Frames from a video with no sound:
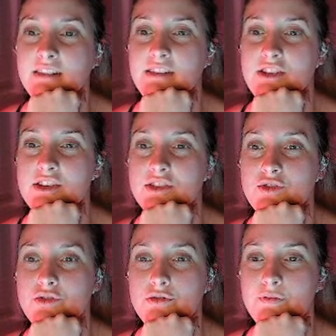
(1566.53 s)
just
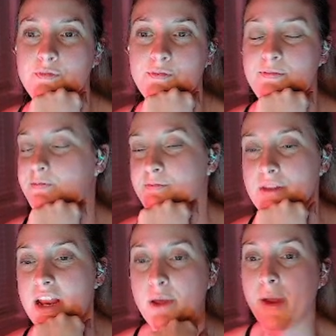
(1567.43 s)

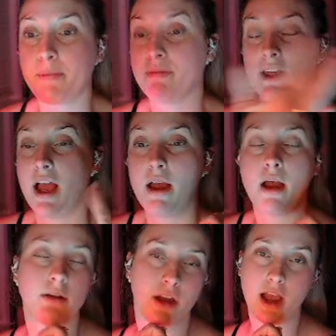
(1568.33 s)
anyway,
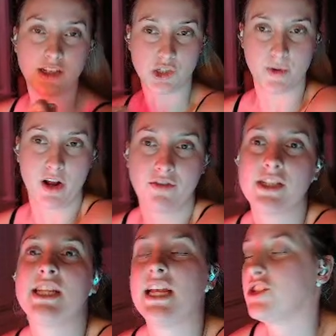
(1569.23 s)
I just went off a
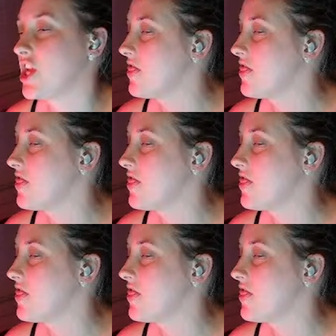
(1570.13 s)
tangent.